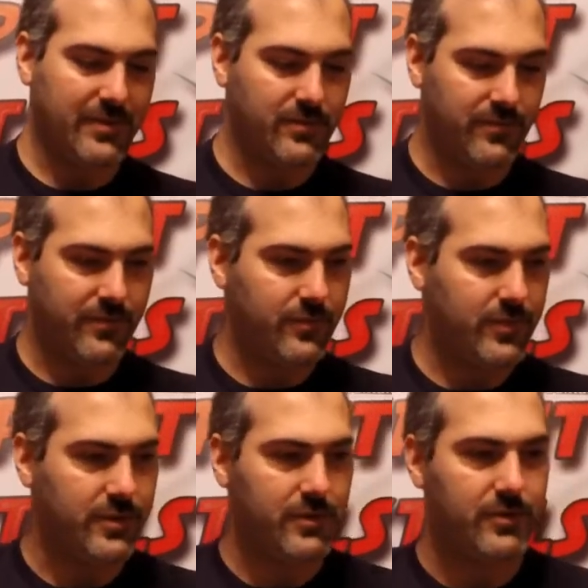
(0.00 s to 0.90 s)
I don't
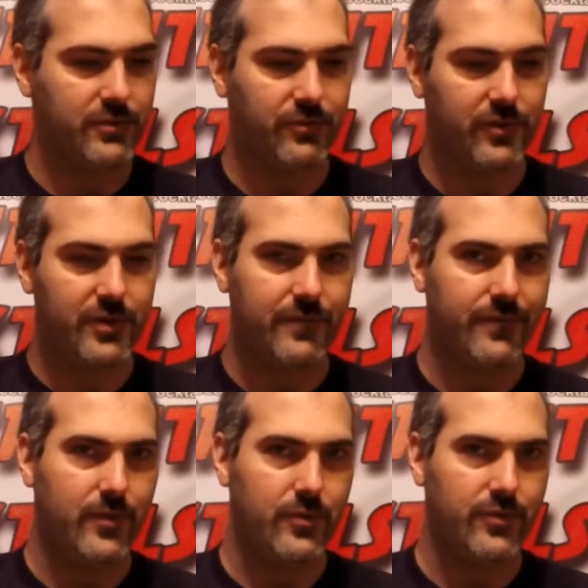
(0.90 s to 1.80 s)
fully know unless you're trying to
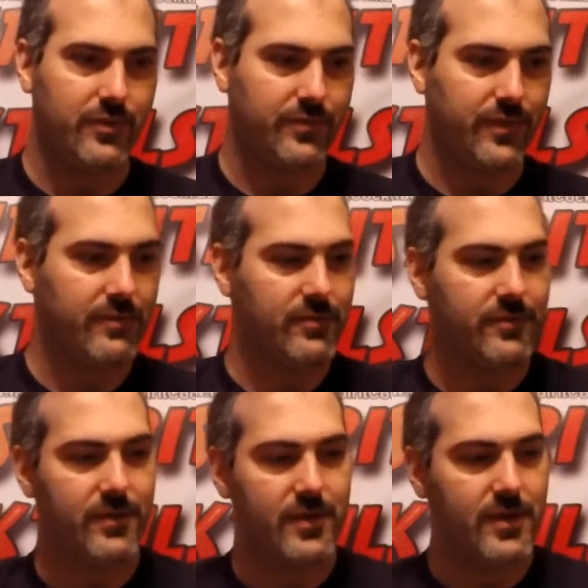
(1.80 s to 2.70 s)
fuse the
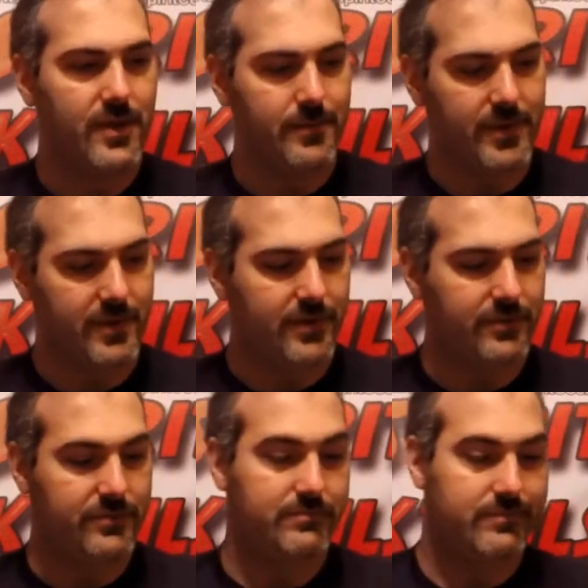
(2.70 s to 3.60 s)
flavors, because